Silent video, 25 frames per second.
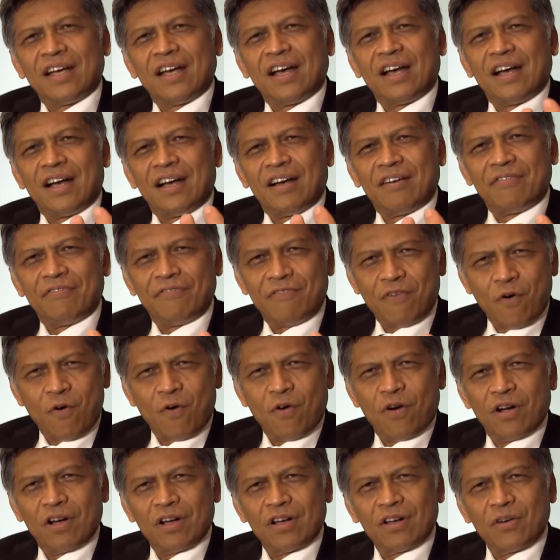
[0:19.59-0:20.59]
are
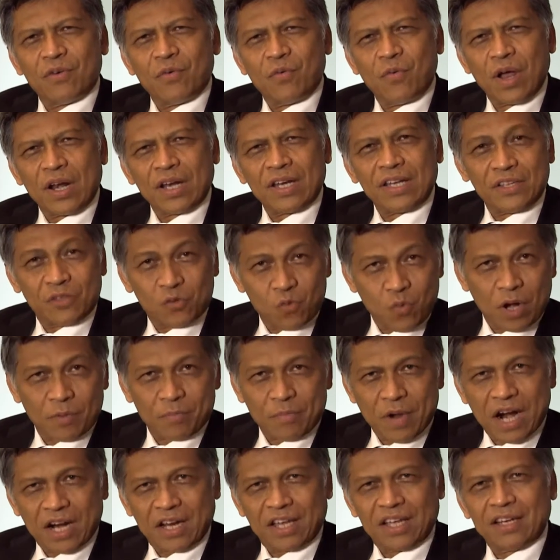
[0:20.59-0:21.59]
four. One is
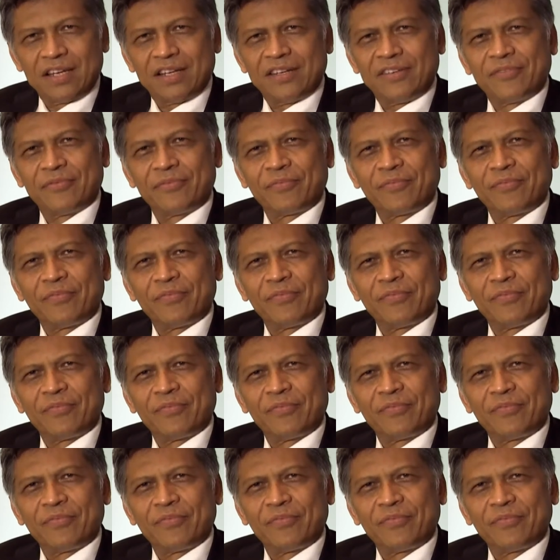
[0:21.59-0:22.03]
one market.